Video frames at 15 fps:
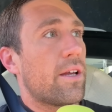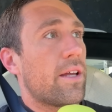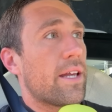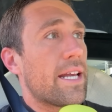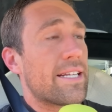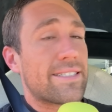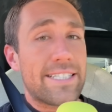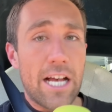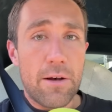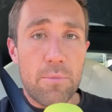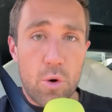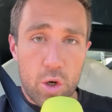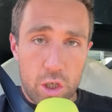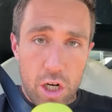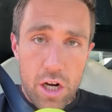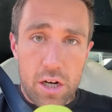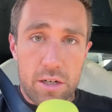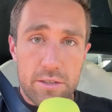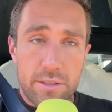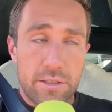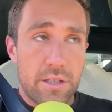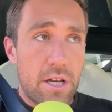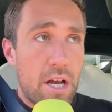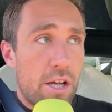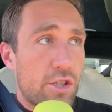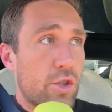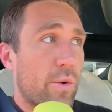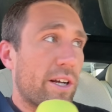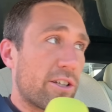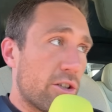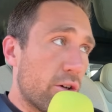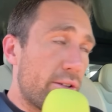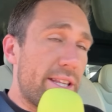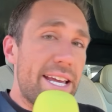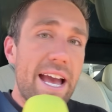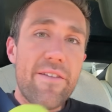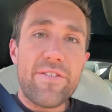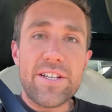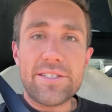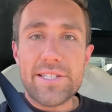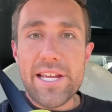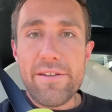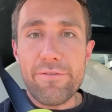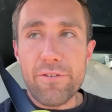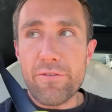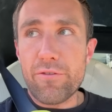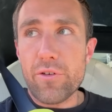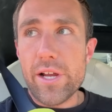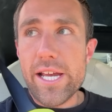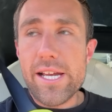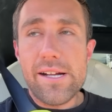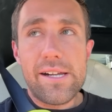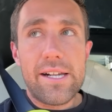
is sell more cars. So include the FSD for free